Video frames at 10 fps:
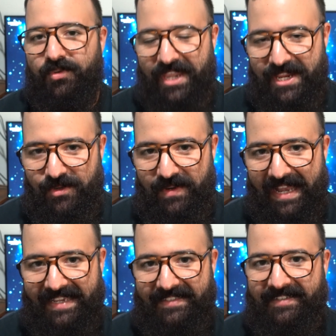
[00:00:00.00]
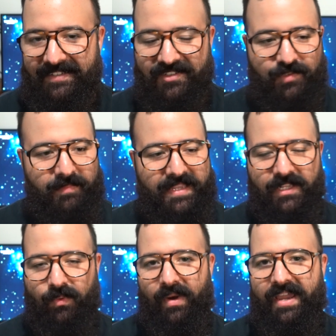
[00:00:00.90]
So thank you guys. It's just
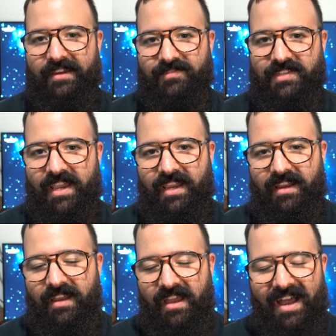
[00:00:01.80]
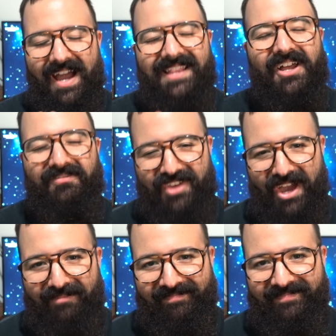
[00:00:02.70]
my little way of saying I love
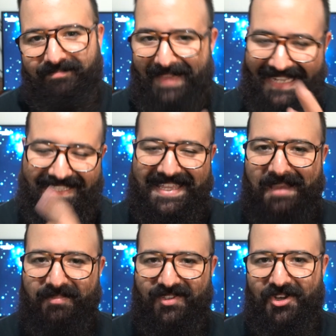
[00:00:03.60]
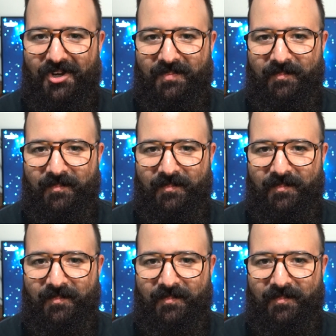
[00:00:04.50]
ya. Back to the episode.